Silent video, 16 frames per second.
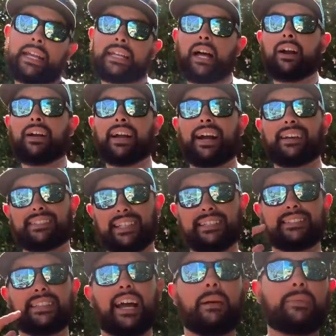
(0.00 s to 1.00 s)
Now guys,
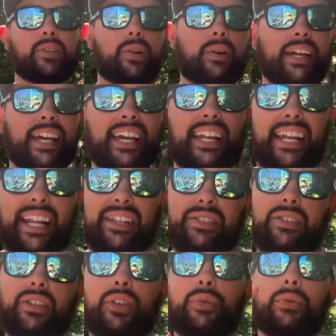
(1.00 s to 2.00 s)
it's time to go ahead and
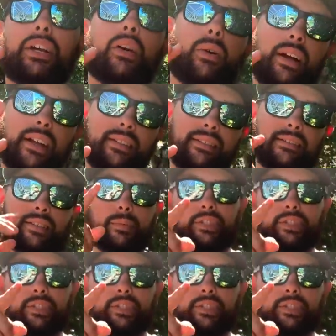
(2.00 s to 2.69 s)
answer the three questions